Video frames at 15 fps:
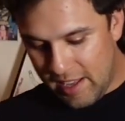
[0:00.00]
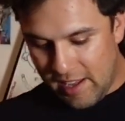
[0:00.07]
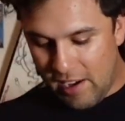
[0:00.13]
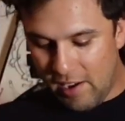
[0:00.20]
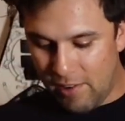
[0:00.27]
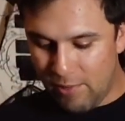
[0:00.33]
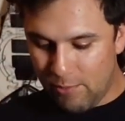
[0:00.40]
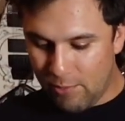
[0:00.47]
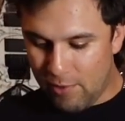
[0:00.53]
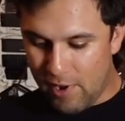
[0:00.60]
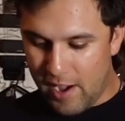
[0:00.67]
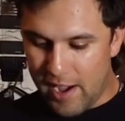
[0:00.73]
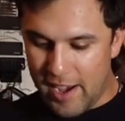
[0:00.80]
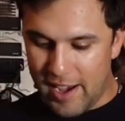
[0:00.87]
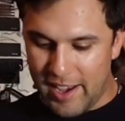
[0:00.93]
All
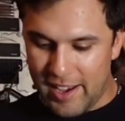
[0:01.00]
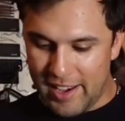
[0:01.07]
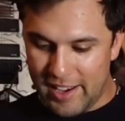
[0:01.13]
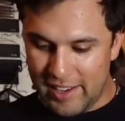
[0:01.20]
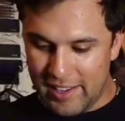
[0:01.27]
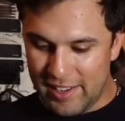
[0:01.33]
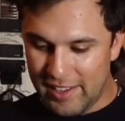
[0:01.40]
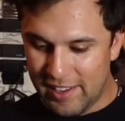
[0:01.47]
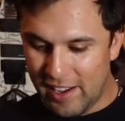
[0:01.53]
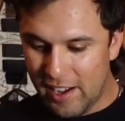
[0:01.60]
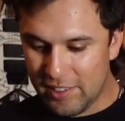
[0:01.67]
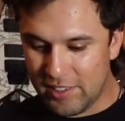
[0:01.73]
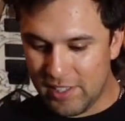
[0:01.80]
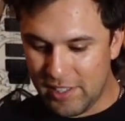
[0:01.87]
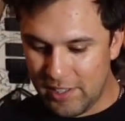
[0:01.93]
right,
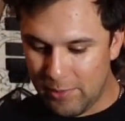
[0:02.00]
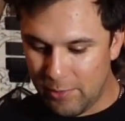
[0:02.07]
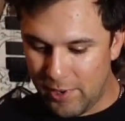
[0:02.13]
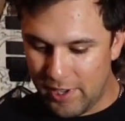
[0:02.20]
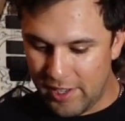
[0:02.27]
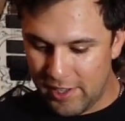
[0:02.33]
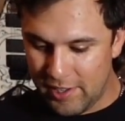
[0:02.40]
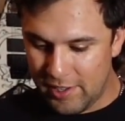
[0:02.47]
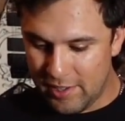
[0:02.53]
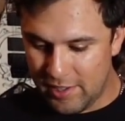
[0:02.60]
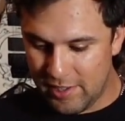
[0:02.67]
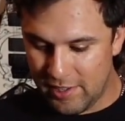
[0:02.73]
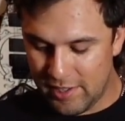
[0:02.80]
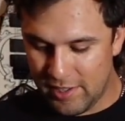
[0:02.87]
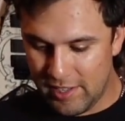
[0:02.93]
I'll tell you what,
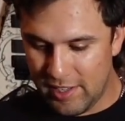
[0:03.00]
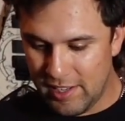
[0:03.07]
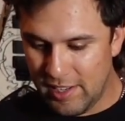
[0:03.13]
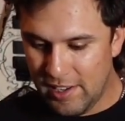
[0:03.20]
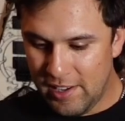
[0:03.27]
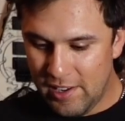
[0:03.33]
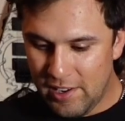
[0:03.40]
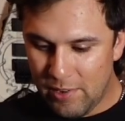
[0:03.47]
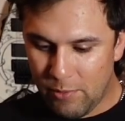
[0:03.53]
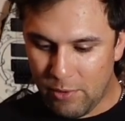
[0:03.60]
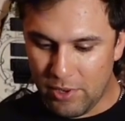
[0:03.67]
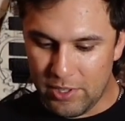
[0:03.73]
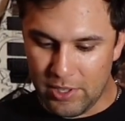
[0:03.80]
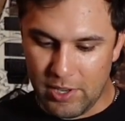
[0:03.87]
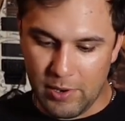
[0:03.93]
we're
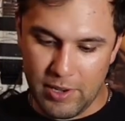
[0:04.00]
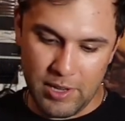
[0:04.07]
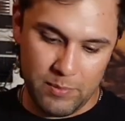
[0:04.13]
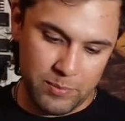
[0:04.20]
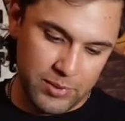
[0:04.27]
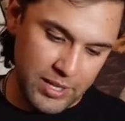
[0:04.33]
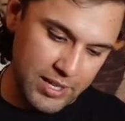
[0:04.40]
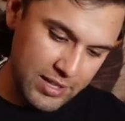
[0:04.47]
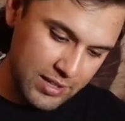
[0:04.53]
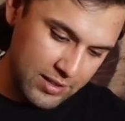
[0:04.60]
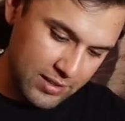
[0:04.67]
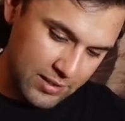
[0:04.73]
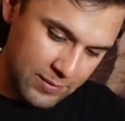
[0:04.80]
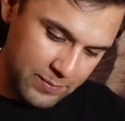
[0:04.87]
gonna go ahead and play this.